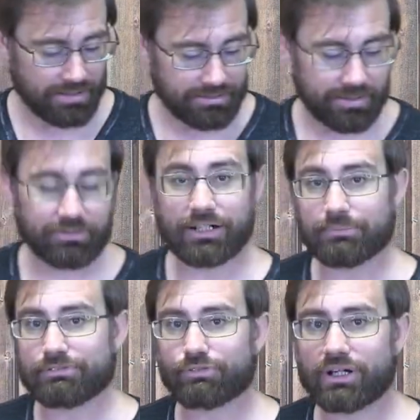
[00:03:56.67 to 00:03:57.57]
Now,
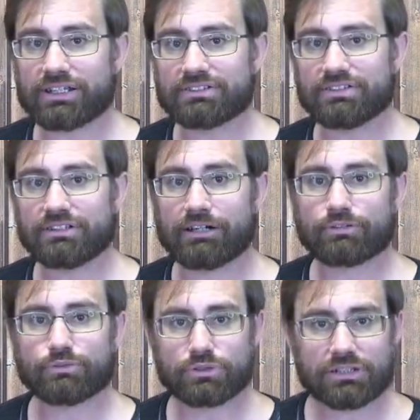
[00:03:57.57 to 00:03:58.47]
before I continue, I
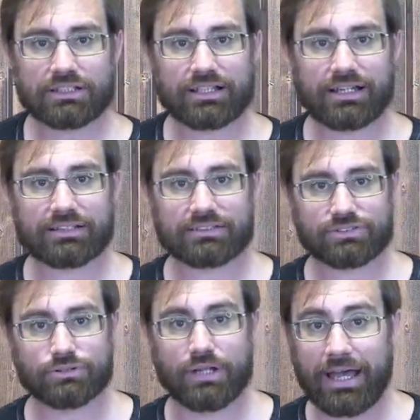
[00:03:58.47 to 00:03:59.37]
would really like
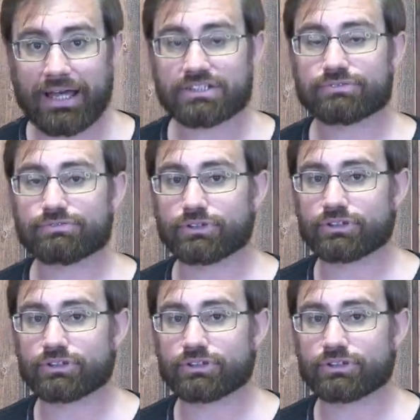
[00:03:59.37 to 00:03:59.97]
to ask for